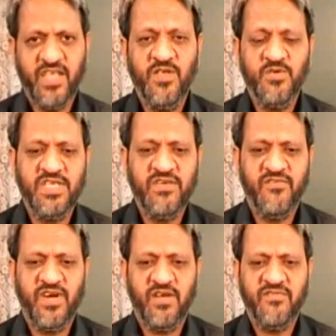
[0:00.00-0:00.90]

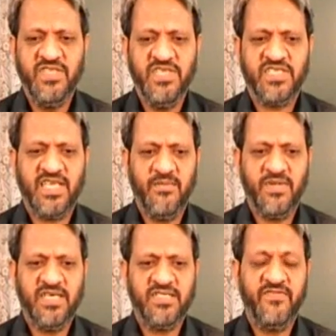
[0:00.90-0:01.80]
Using one of these
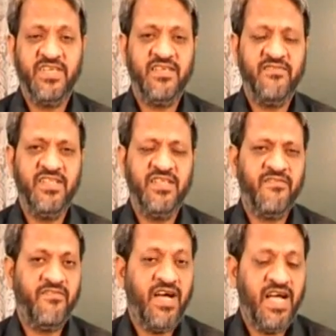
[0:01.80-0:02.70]
cameras fitted with
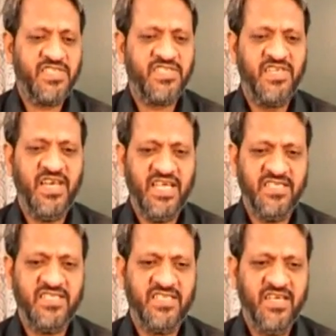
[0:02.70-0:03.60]
a fast
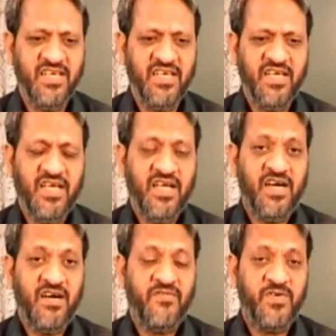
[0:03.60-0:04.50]
lens,
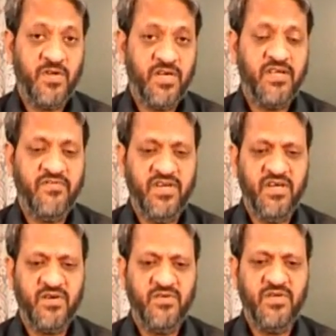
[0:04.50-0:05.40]
a
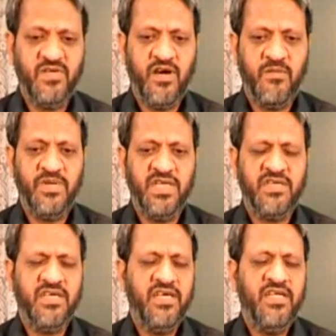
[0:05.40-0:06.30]
photographer could
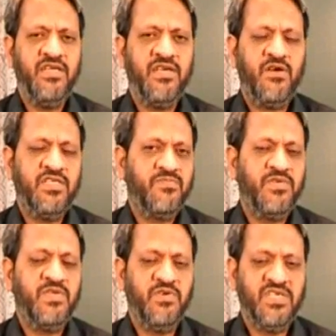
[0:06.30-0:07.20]
operate
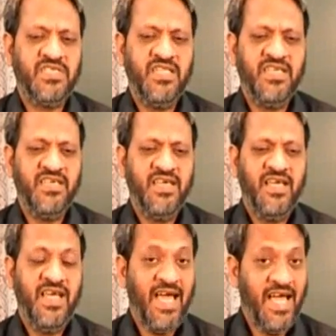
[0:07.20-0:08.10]
inconspicuously
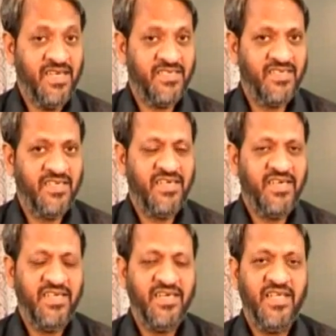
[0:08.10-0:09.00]
and
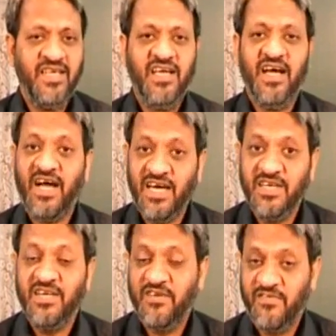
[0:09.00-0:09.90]
in
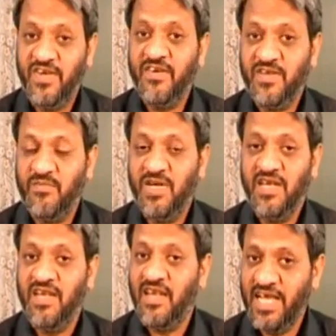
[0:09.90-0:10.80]

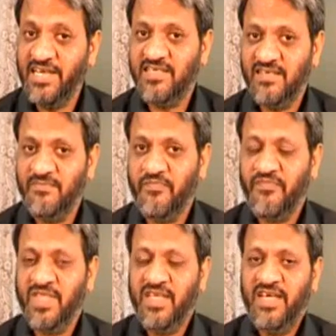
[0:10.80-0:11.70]
unfavorable light.
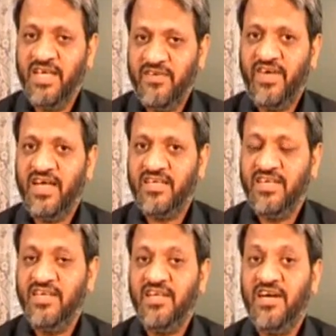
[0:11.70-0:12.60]
In fact,
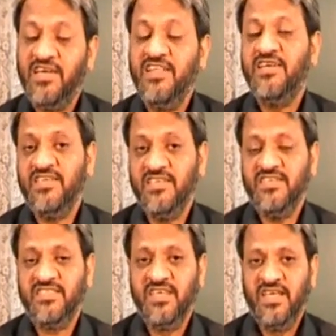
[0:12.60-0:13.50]
in earlier
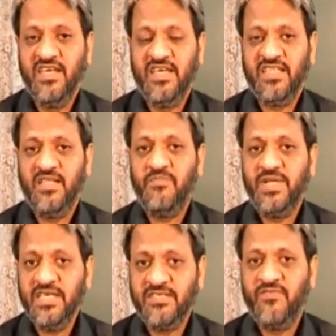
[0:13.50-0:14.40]
years, the
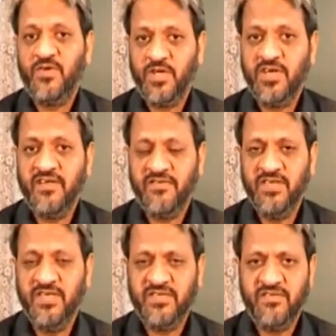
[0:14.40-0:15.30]
press
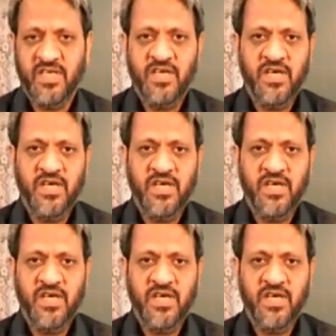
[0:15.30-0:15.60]
photographers